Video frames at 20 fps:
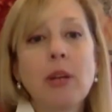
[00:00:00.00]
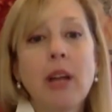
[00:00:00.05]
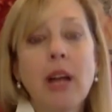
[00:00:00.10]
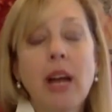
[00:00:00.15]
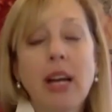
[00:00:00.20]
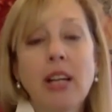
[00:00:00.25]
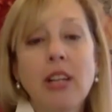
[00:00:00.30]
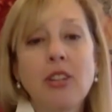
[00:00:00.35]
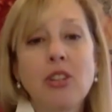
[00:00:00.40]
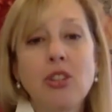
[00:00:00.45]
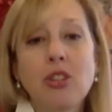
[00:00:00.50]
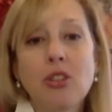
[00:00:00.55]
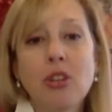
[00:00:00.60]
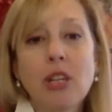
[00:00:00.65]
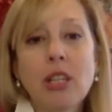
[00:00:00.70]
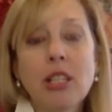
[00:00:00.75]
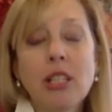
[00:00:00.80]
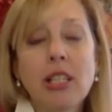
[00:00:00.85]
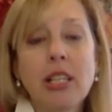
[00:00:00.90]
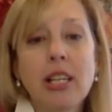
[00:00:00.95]
and I
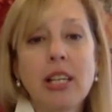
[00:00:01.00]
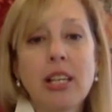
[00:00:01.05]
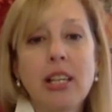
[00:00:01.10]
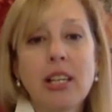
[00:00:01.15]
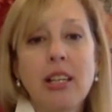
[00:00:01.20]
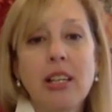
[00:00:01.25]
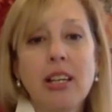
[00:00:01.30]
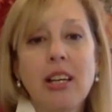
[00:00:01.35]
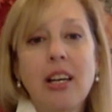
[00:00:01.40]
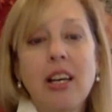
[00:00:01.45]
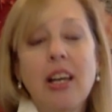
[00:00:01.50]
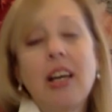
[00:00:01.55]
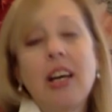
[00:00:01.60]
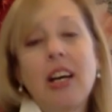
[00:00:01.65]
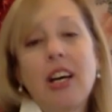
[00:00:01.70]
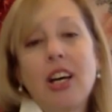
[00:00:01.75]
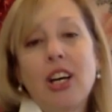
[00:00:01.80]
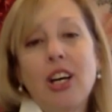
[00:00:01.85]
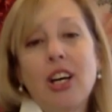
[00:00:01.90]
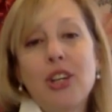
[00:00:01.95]
constructed it.
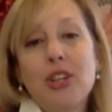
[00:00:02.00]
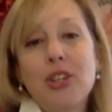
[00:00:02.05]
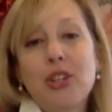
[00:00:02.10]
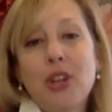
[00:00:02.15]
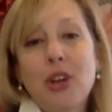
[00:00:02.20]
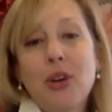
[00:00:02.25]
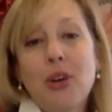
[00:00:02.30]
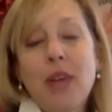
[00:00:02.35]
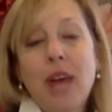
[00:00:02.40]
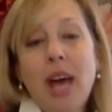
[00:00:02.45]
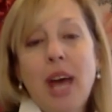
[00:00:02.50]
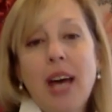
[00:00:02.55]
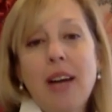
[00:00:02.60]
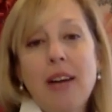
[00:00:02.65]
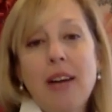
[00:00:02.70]
This is genius.